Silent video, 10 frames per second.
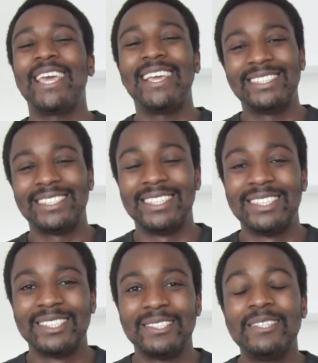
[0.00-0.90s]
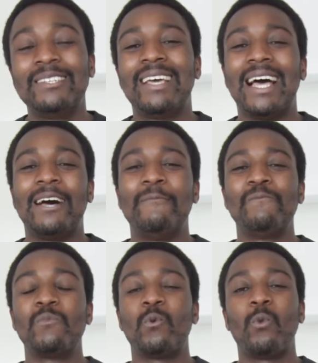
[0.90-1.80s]
cases,
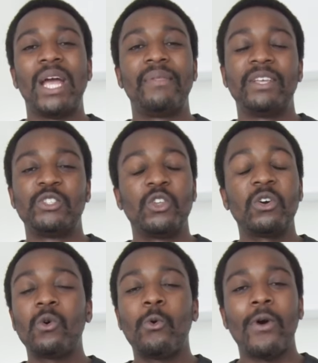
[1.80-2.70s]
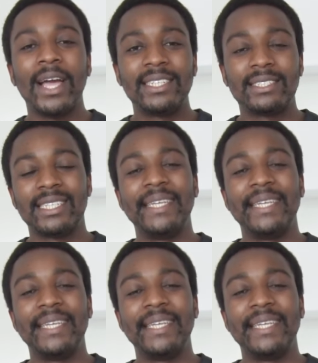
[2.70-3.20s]
where there's not quite